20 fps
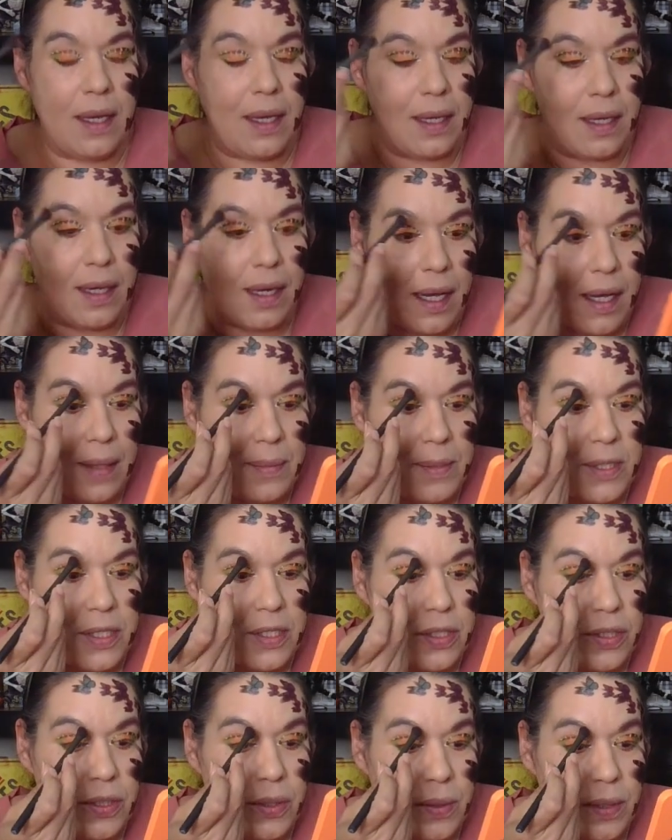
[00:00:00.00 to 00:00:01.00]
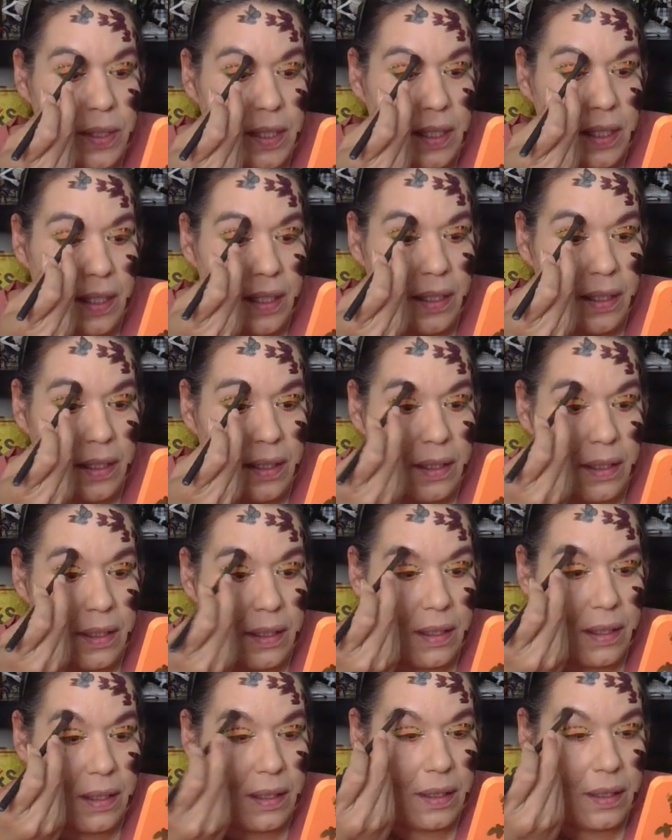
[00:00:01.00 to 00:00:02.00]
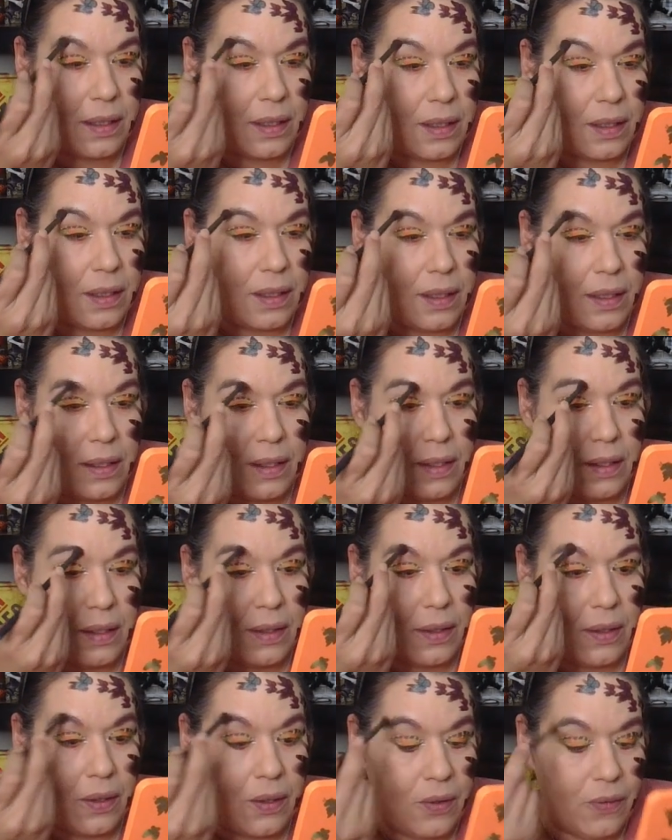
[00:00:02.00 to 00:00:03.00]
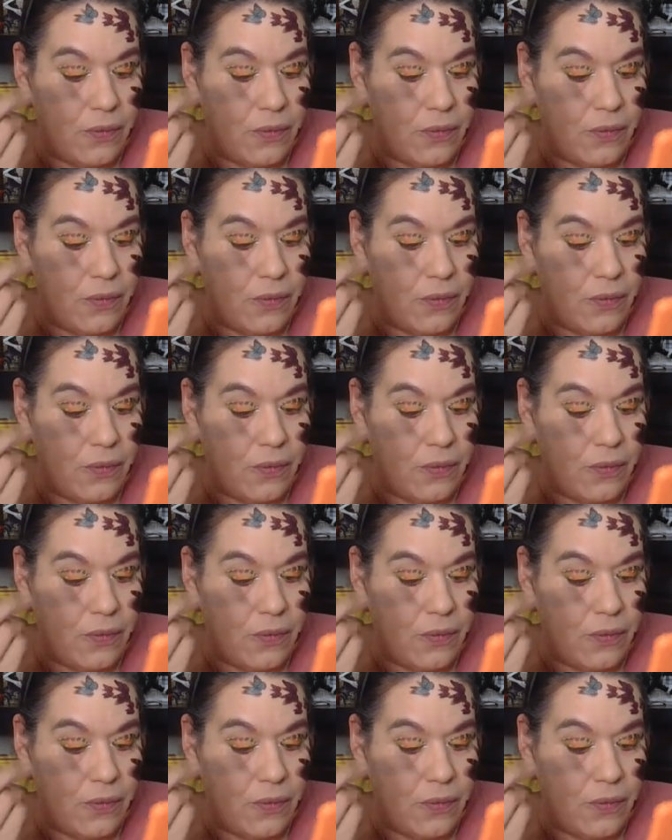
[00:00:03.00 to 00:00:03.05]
I'm just doing it over